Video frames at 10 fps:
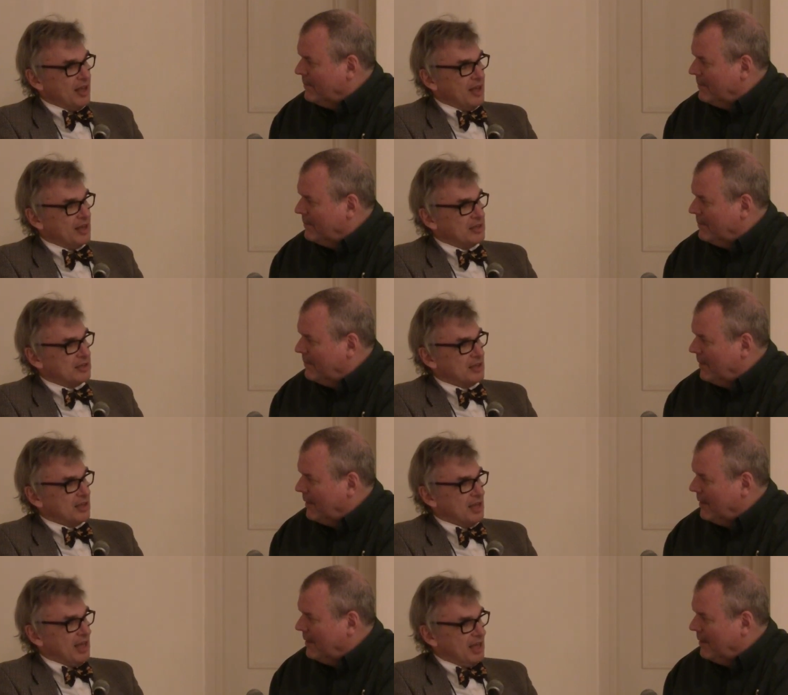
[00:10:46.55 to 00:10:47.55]
Speaker 1: and
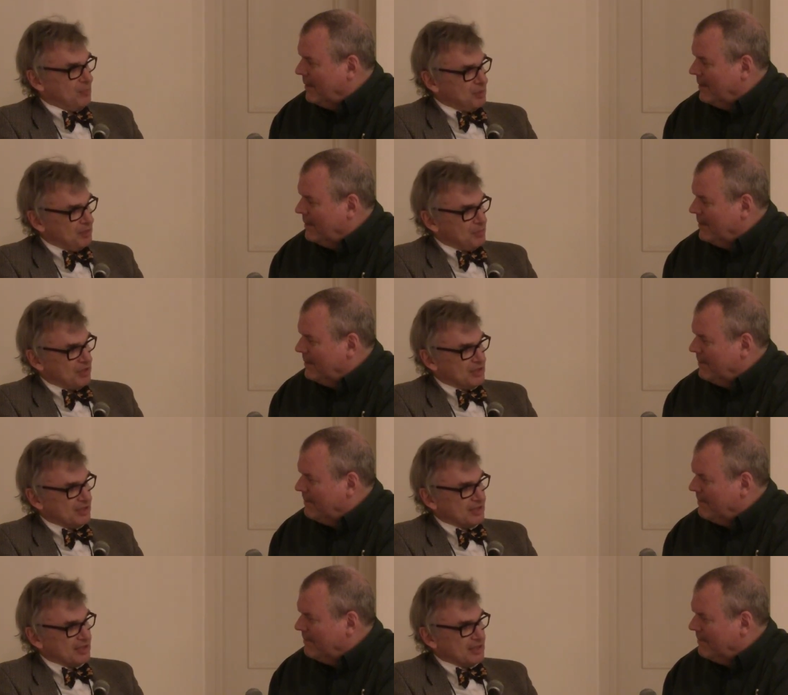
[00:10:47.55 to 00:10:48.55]
help people
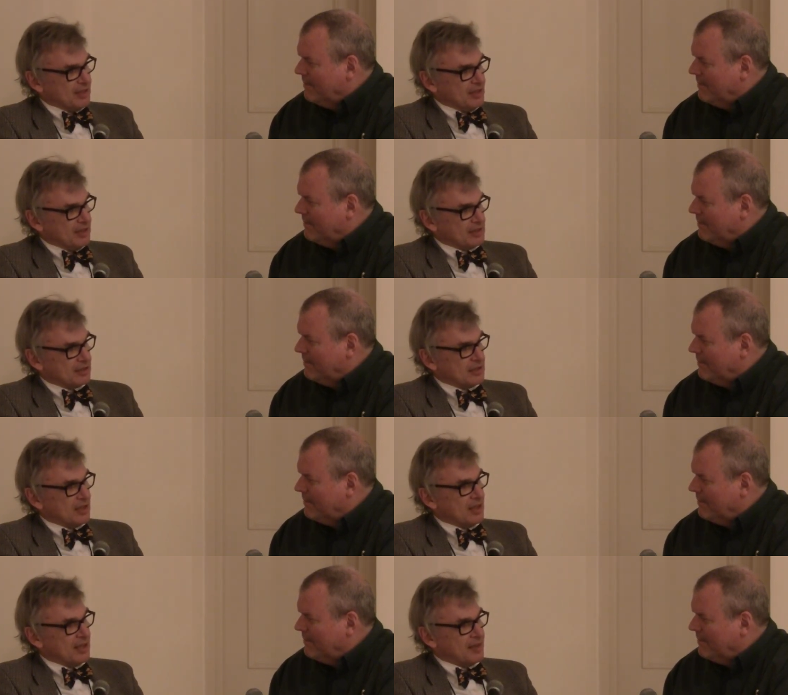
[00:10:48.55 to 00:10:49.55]
understand that.
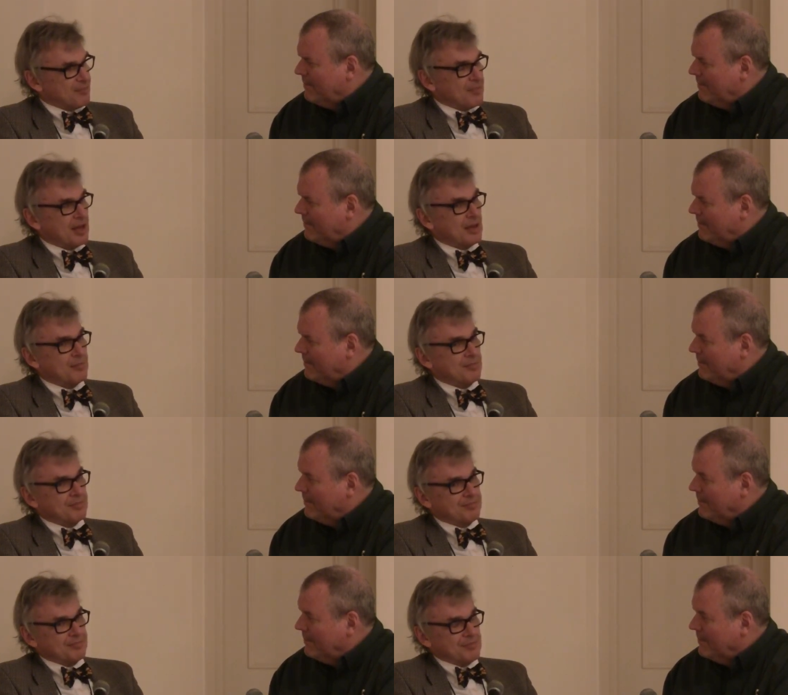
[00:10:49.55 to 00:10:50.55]
Um, I'm,
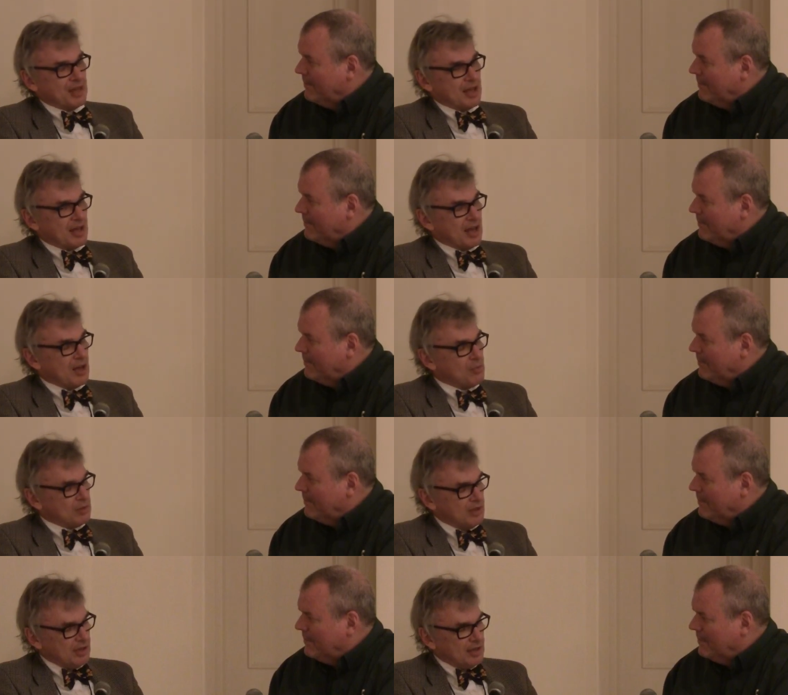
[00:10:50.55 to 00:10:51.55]
I
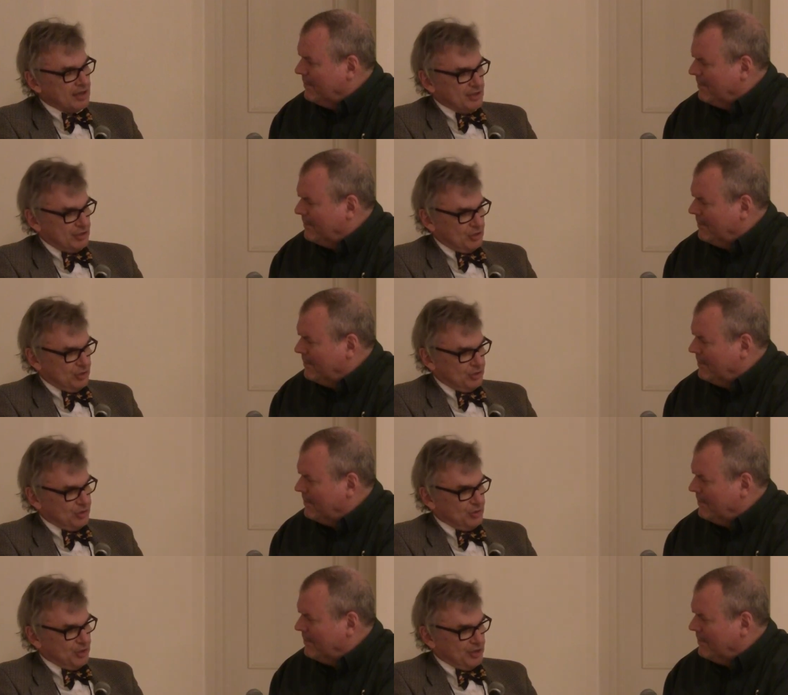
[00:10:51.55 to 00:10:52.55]
would like to,
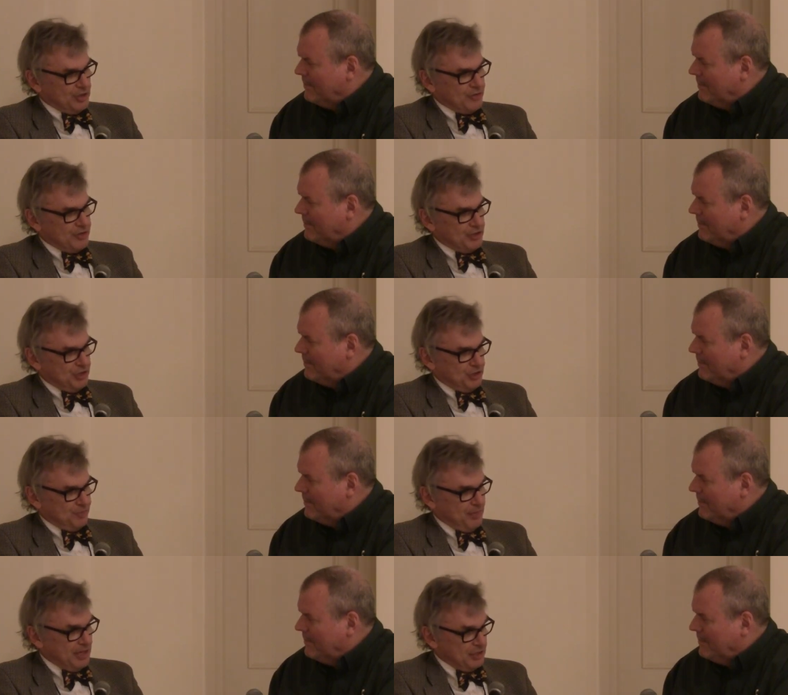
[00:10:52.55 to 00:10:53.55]
to
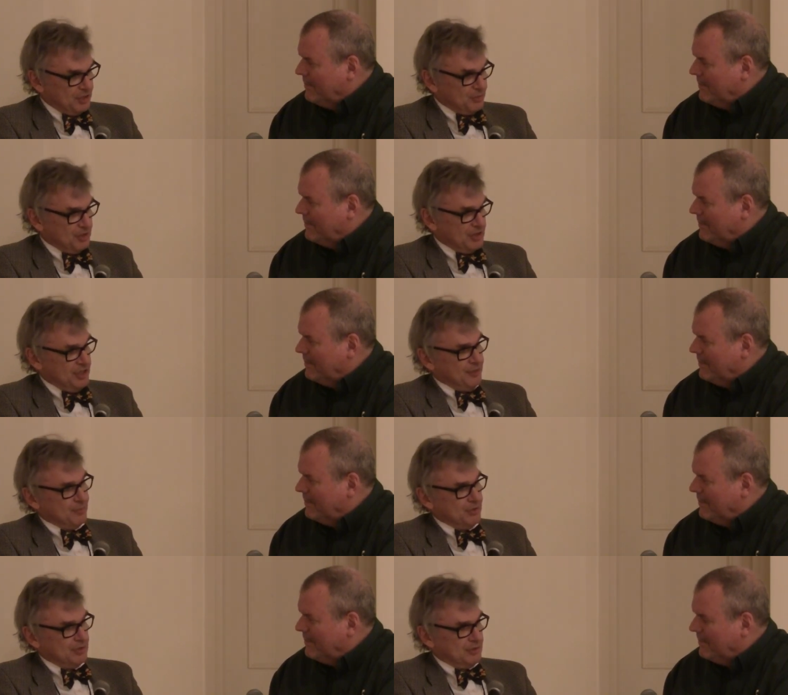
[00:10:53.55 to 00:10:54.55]
encourage management
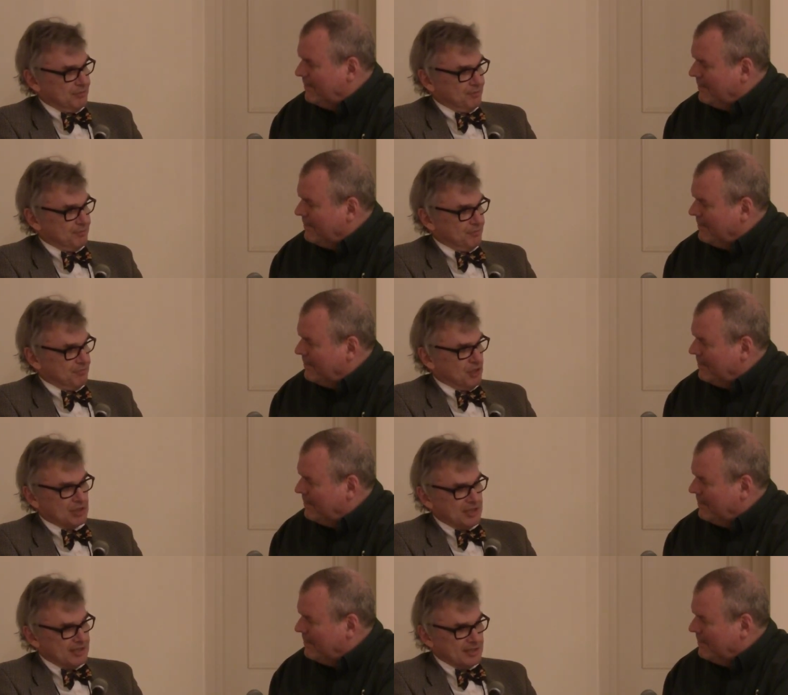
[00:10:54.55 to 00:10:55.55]
teams,
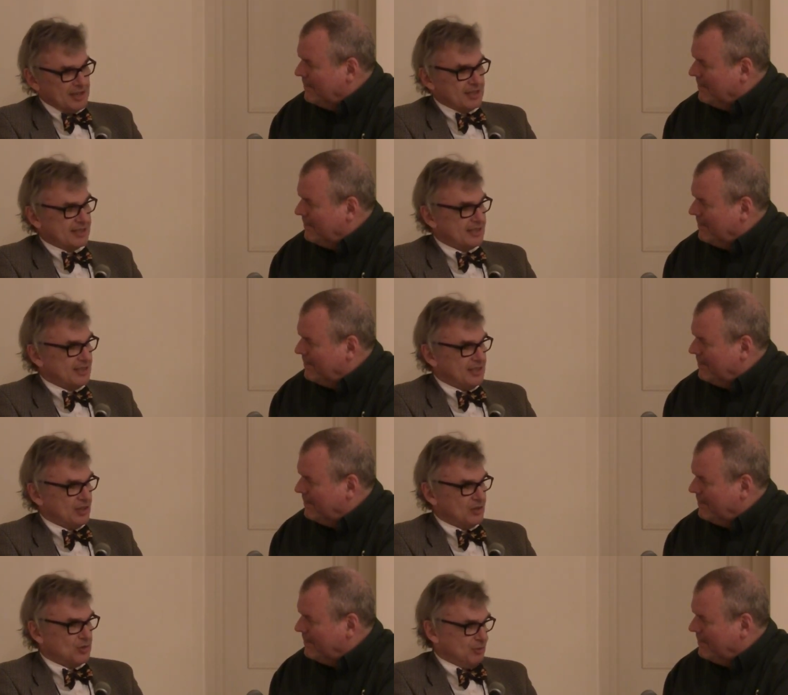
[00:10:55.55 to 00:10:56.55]
not necessarily
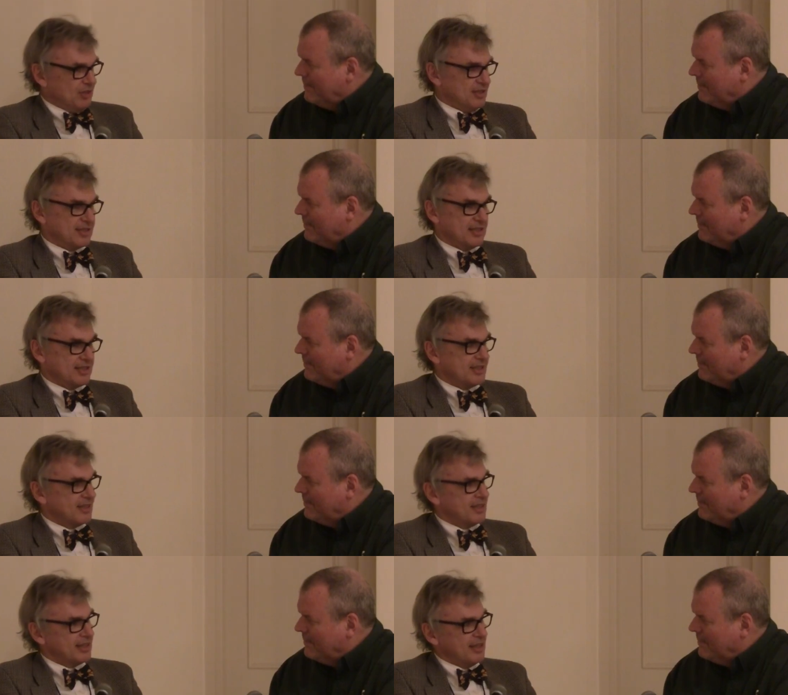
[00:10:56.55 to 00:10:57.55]
CEOs, but it starts
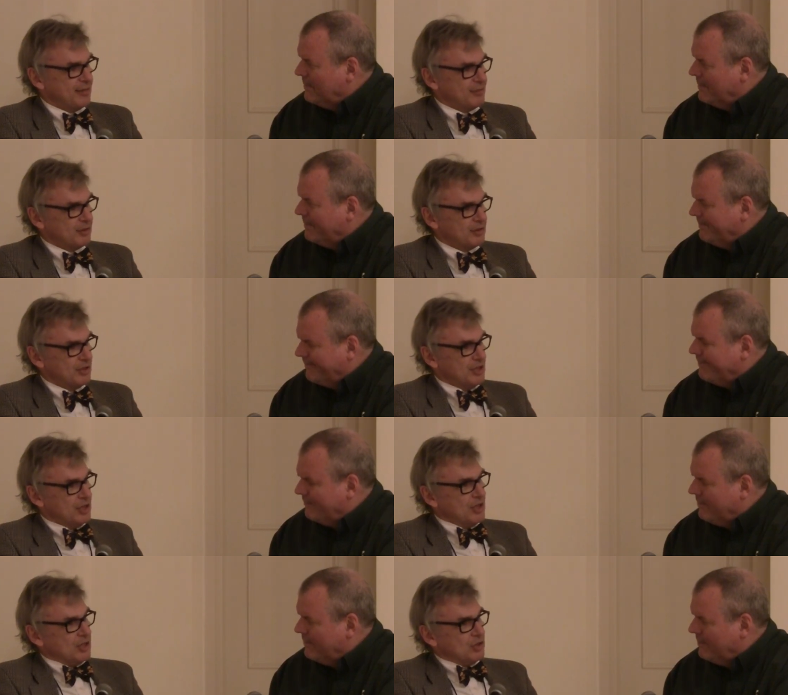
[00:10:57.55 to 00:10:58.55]
at that level,
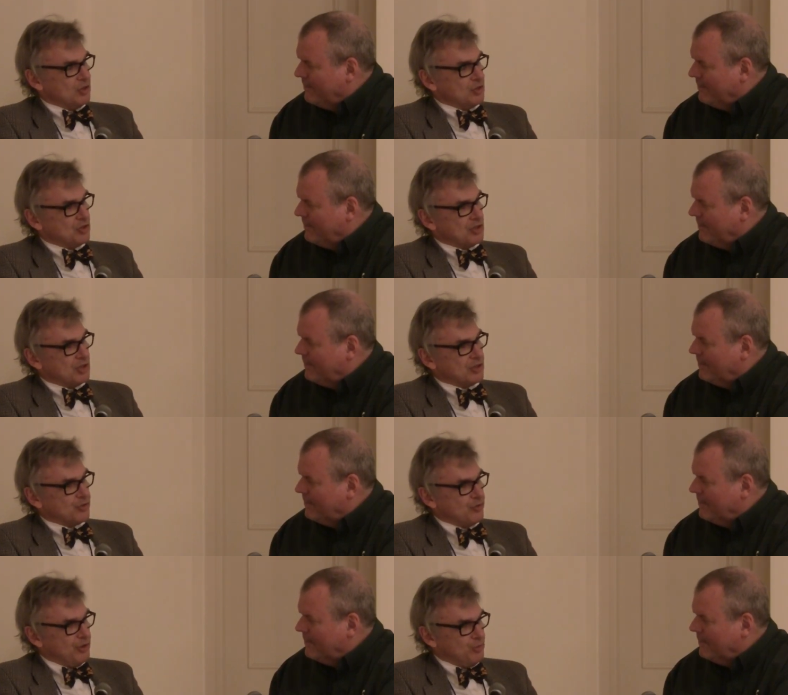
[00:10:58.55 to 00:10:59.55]
to start
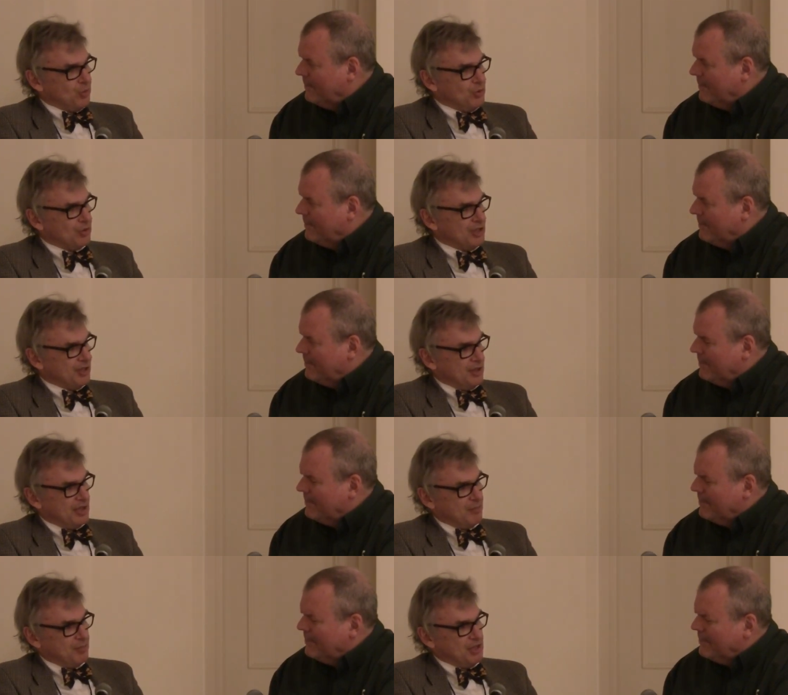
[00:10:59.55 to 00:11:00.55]
rewarding
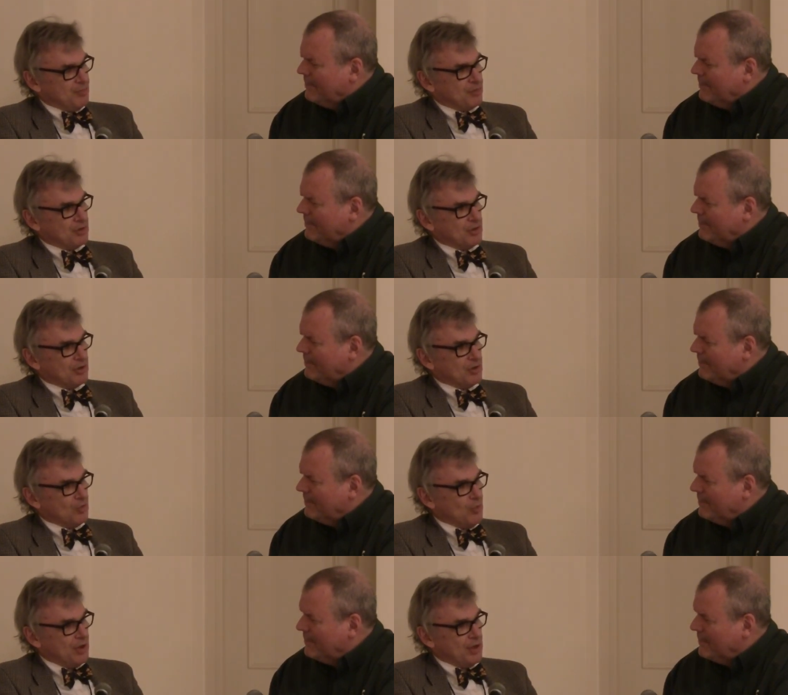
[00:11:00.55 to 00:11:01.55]
their people
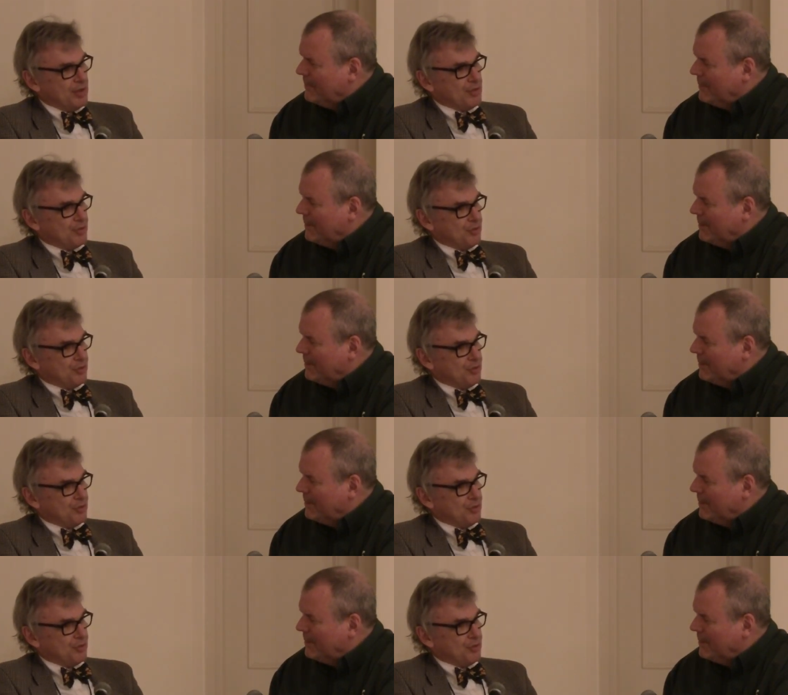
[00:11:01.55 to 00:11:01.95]
with